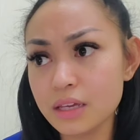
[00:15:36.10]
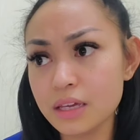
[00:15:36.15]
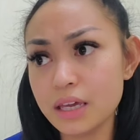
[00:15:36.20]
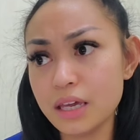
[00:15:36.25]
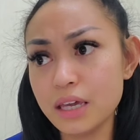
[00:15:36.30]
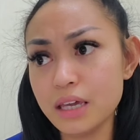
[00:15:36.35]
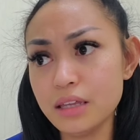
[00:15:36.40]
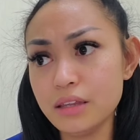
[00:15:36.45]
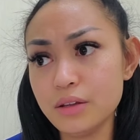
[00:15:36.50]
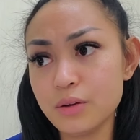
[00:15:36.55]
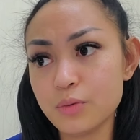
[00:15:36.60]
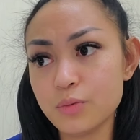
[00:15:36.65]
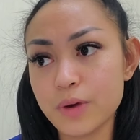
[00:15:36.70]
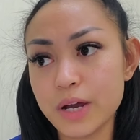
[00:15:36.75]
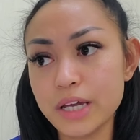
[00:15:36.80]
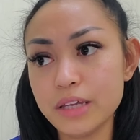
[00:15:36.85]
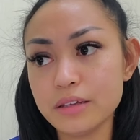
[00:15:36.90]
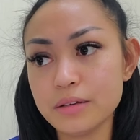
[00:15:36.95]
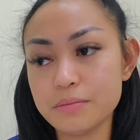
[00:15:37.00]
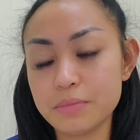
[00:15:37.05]
in
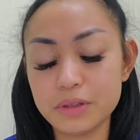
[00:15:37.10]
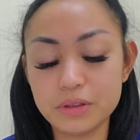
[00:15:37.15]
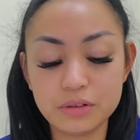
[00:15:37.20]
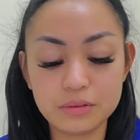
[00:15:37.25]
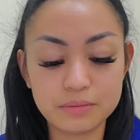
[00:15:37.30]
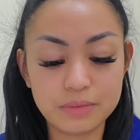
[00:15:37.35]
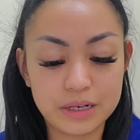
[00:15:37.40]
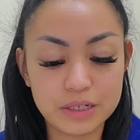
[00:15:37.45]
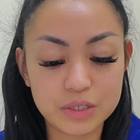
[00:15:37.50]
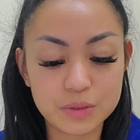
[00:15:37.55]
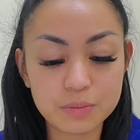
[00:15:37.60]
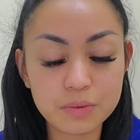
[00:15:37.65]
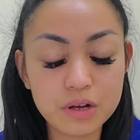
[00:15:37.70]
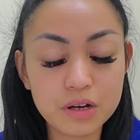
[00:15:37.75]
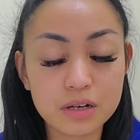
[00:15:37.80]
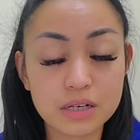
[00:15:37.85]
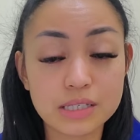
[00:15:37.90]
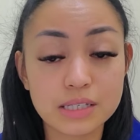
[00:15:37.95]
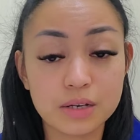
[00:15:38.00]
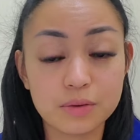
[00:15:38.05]
right bundle branch
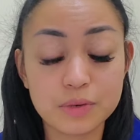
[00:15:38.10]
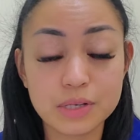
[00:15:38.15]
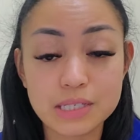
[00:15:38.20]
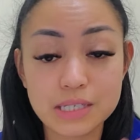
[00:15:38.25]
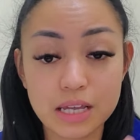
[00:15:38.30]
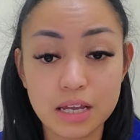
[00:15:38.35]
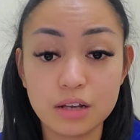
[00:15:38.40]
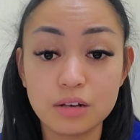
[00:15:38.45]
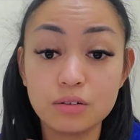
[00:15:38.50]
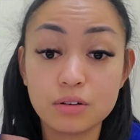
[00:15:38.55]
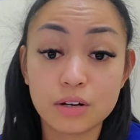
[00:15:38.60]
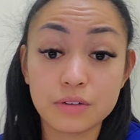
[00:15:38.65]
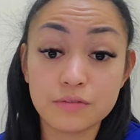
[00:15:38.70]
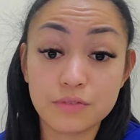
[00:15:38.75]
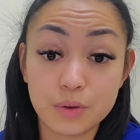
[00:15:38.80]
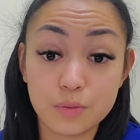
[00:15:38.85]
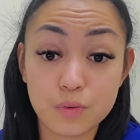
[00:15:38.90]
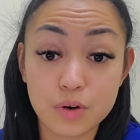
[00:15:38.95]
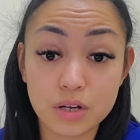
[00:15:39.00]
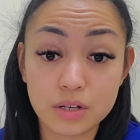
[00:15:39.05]
block, as I was saying, you look at
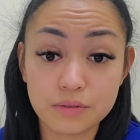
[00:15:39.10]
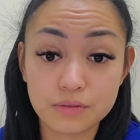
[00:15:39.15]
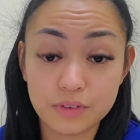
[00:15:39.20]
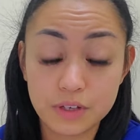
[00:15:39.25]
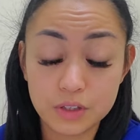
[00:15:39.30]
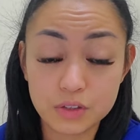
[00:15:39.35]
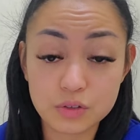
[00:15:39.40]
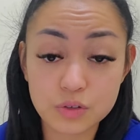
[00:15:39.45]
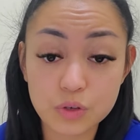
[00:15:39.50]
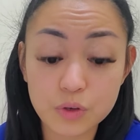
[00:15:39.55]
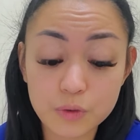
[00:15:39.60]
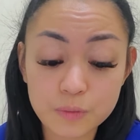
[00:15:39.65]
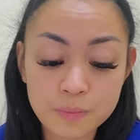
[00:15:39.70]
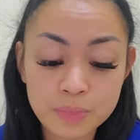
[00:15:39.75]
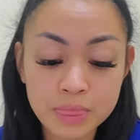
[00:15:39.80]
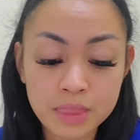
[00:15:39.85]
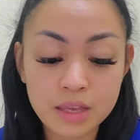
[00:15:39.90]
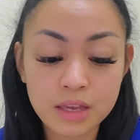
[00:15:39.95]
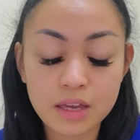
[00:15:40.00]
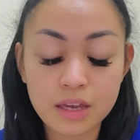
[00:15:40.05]
V1, V2,
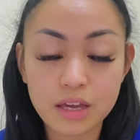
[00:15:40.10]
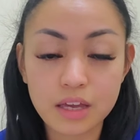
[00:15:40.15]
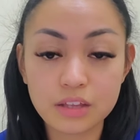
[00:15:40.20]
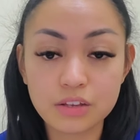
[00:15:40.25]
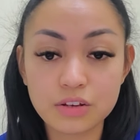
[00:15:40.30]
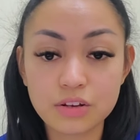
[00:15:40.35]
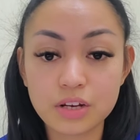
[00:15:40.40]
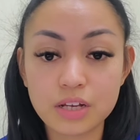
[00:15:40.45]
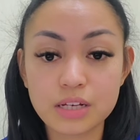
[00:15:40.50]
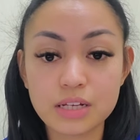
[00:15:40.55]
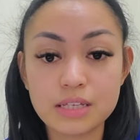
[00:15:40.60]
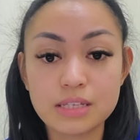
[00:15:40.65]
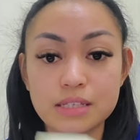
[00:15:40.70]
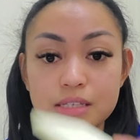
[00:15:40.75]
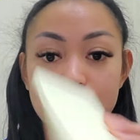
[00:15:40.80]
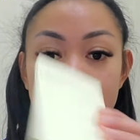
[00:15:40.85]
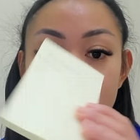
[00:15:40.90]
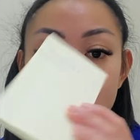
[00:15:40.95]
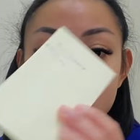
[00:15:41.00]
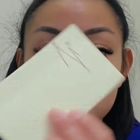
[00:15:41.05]
and you're gonna
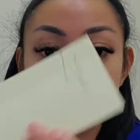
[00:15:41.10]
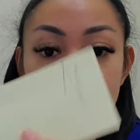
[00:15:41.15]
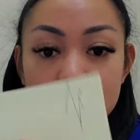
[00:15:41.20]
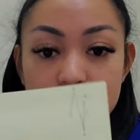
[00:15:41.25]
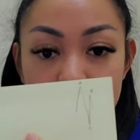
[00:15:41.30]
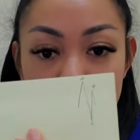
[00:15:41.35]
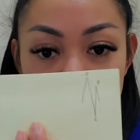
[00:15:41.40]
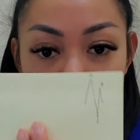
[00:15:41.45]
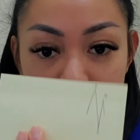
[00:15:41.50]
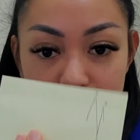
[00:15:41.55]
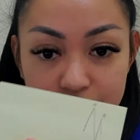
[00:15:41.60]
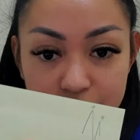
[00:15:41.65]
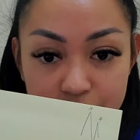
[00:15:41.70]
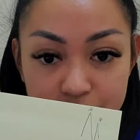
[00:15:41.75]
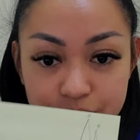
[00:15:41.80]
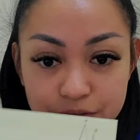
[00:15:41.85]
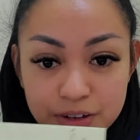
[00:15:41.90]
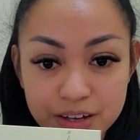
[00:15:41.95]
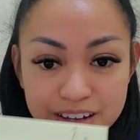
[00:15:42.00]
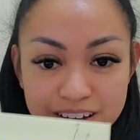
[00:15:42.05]
see this kind of
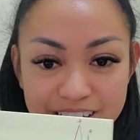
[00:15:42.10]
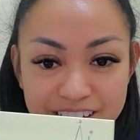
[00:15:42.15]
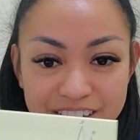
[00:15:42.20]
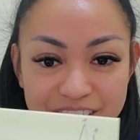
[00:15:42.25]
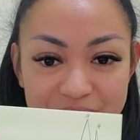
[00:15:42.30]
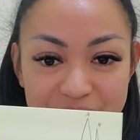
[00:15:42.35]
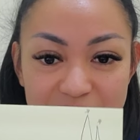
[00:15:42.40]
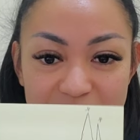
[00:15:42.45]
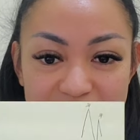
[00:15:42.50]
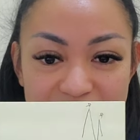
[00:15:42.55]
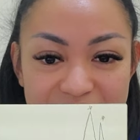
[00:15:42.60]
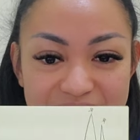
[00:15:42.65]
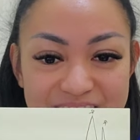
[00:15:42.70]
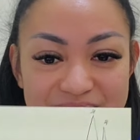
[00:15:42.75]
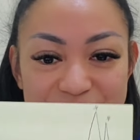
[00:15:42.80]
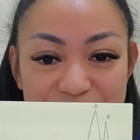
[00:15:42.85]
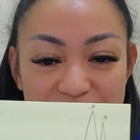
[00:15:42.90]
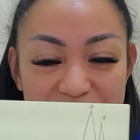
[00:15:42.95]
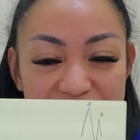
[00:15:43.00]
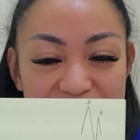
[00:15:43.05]

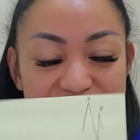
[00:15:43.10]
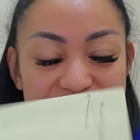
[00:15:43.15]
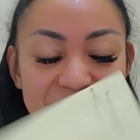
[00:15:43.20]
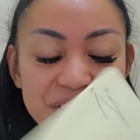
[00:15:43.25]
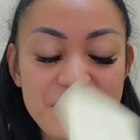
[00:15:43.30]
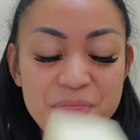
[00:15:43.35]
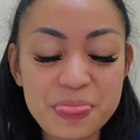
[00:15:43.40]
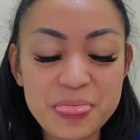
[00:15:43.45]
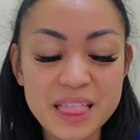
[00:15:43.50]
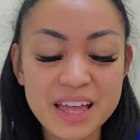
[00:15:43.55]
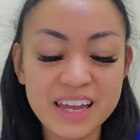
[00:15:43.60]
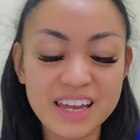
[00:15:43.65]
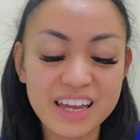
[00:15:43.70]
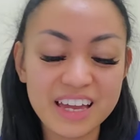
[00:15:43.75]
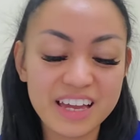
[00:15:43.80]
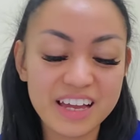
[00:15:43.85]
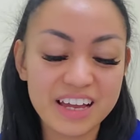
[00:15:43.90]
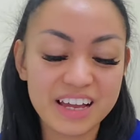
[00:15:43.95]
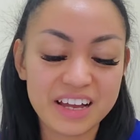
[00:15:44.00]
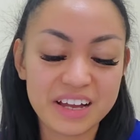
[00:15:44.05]
QRS wave,
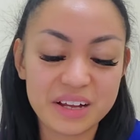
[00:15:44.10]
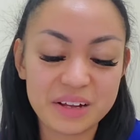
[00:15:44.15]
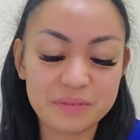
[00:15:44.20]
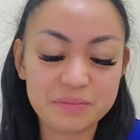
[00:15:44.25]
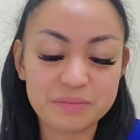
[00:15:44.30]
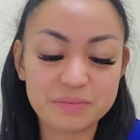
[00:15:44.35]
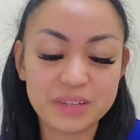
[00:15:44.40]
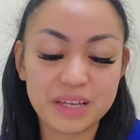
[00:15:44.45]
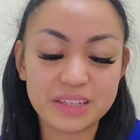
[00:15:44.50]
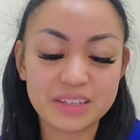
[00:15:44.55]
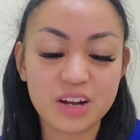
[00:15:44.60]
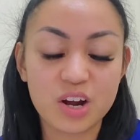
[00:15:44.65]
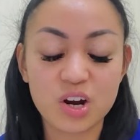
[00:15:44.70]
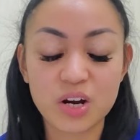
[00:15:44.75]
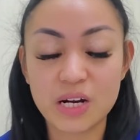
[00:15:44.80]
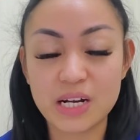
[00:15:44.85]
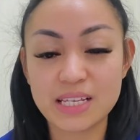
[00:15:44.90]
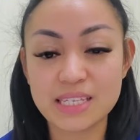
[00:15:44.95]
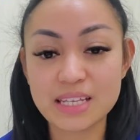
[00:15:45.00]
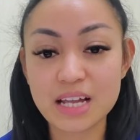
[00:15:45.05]
that
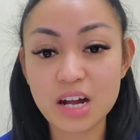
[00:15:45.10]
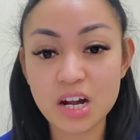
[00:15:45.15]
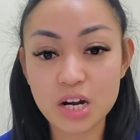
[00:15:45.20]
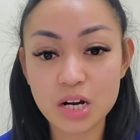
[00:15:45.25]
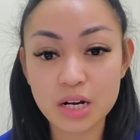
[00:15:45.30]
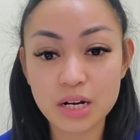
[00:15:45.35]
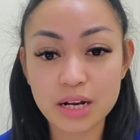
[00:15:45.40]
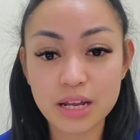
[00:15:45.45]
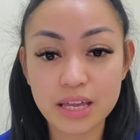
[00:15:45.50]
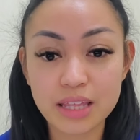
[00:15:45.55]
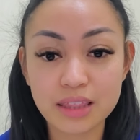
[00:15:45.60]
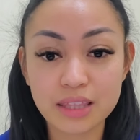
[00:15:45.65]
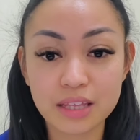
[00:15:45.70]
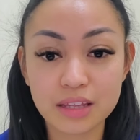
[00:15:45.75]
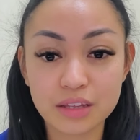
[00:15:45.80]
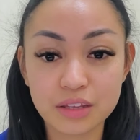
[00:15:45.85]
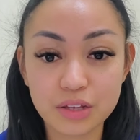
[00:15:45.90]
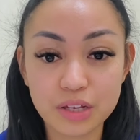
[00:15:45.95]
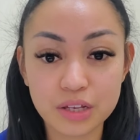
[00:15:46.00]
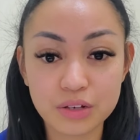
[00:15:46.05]
RSR, and
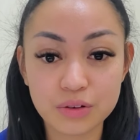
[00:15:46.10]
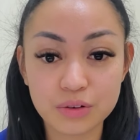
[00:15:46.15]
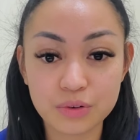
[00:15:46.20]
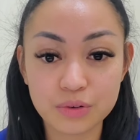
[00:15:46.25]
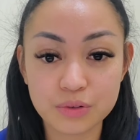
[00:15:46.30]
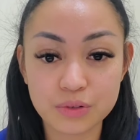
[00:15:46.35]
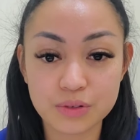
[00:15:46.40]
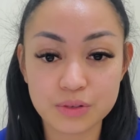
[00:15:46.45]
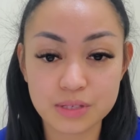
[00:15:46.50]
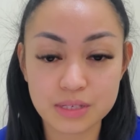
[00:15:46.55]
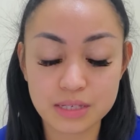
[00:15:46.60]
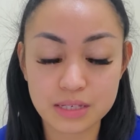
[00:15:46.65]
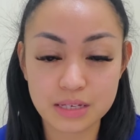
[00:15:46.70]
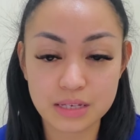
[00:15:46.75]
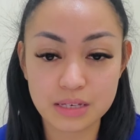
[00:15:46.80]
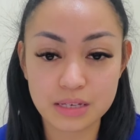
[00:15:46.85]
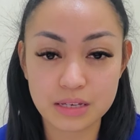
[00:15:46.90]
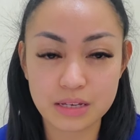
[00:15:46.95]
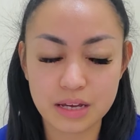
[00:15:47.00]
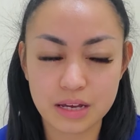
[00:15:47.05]
then you can also
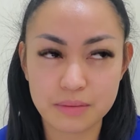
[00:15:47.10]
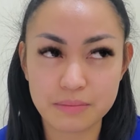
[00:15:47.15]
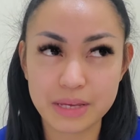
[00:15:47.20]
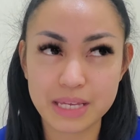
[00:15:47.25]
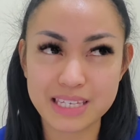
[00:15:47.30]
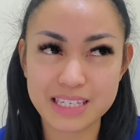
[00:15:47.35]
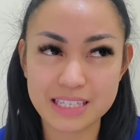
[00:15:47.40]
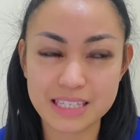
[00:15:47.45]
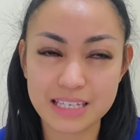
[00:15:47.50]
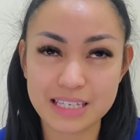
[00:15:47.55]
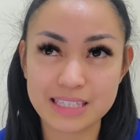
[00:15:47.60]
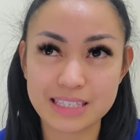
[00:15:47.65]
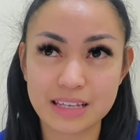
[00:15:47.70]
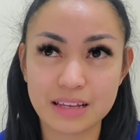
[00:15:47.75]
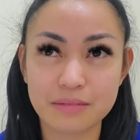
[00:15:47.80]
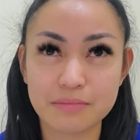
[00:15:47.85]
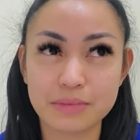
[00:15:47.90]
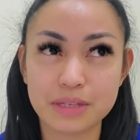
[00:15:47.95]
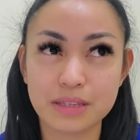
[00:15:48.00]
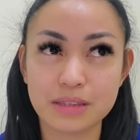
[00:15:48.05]
see ST
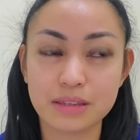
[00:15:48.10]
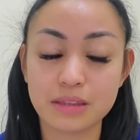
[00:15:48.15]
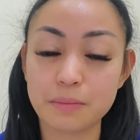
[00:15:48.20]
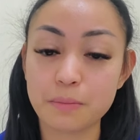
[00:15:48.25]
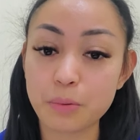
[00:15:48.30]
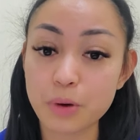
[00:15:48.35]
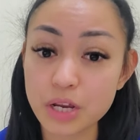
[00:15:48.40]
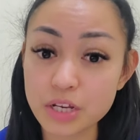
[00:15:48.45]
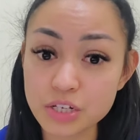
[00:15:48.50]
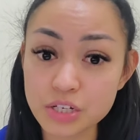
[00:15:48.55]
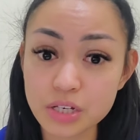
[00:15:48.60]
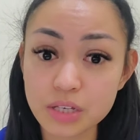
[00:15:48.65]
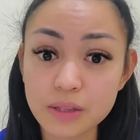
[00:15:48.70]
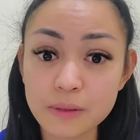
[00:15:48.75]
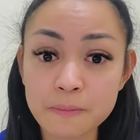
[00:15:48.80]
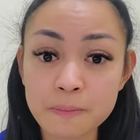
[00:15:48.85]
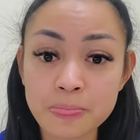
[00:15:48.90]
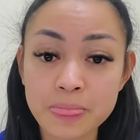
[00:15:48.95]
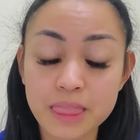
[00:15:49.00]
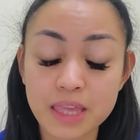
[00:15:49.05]
segment
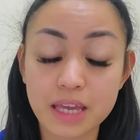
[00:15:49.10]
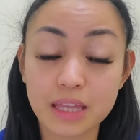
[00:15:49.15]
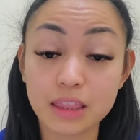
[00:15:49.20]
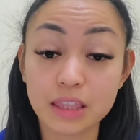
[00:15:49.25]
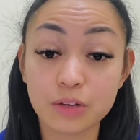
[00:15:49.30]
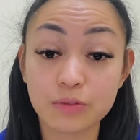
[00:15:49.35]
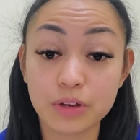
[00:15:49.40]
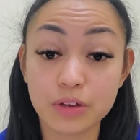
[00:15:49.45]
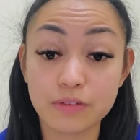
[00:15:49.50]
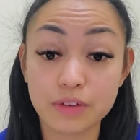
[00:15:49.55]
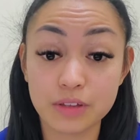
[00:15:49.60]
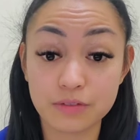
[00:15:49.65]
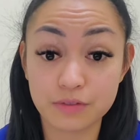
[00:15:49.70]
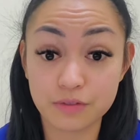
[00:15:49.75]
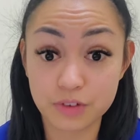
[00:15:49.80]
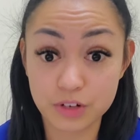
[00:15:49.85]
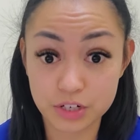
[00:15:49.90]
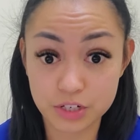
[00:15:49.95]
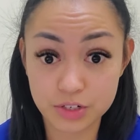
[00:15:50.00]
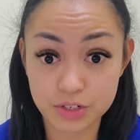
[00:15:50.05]
depression and T-wave
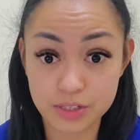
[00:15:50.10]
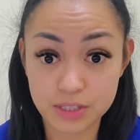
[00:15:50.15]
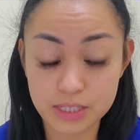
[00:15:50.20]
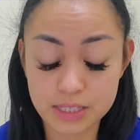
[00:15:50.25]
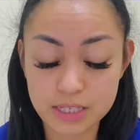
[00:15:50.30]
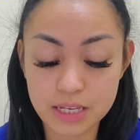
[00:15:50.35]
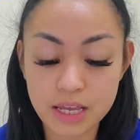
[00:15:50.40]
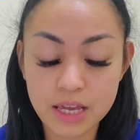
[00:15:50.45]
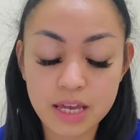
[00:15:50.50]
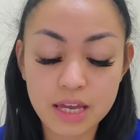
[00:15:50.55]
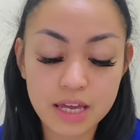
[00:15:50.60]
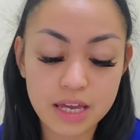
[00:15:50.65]
inversions.